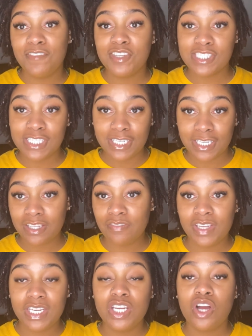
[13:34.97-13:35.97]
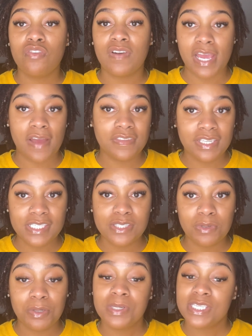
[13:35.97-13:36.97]
You see another video right after this
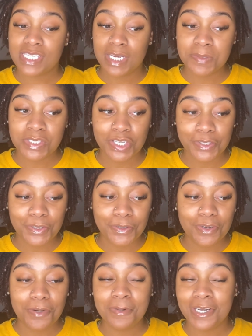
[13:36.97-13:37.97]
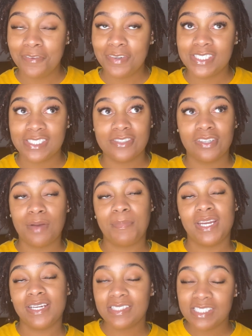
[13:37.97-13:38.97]
one with the same shirt on or whatever, just know that I'm about
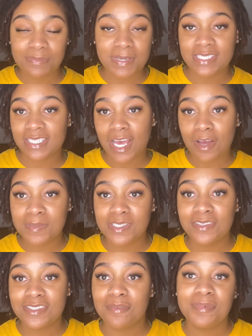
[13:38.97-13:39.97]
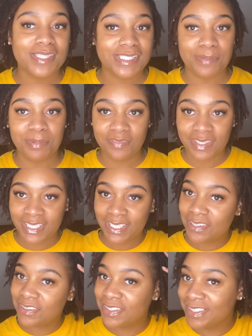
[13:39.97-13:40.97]
to cleanse my scalp, so it's gonna be a separate
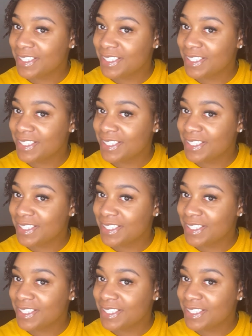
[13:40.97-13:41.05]
video.